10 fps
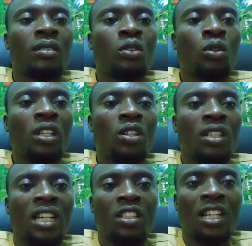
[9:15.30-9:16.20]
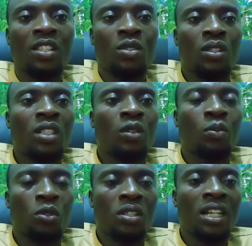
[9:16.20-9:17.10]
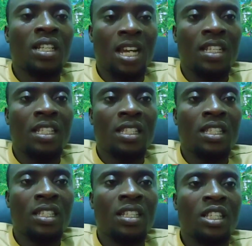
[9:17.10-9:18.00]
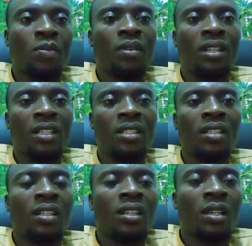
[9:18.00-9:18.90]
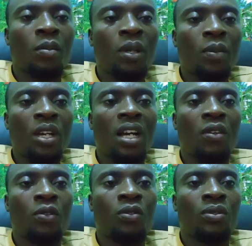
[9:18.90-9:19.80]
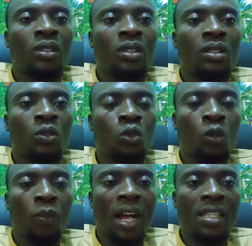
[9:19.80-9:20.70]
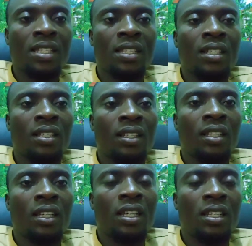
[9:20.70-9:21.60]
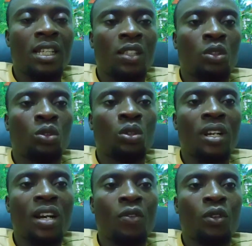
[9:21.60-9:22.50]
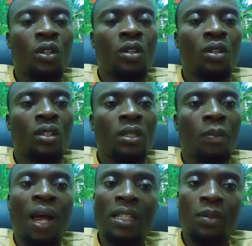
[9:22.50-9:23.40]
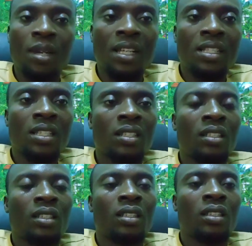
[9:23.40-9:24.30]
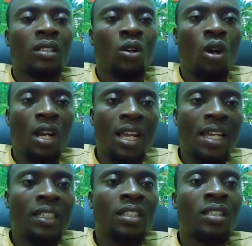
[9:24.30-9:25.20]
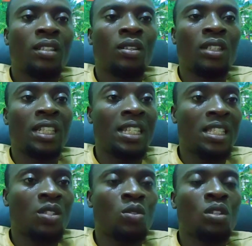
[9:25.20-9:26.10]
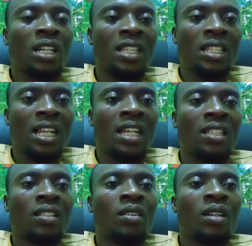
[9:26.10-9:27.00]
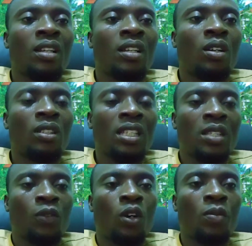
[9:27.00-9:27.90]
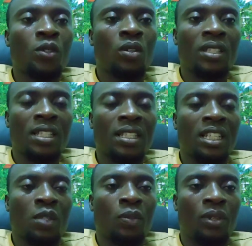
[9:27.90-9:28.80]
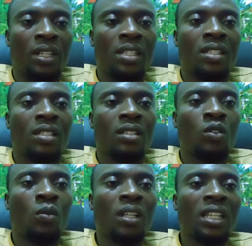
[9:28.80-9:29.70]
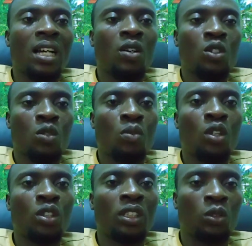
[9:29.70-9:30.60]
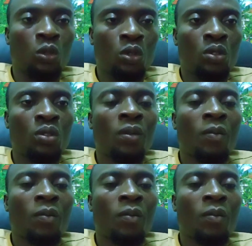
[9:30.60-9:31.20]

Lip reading: during your undergrad study or postgrad. Yeah, it is a teaching experience. Maybe you took part in a tutorial for your department, your college, or the institution at large. All these forms your research experience. No matter how small it looks,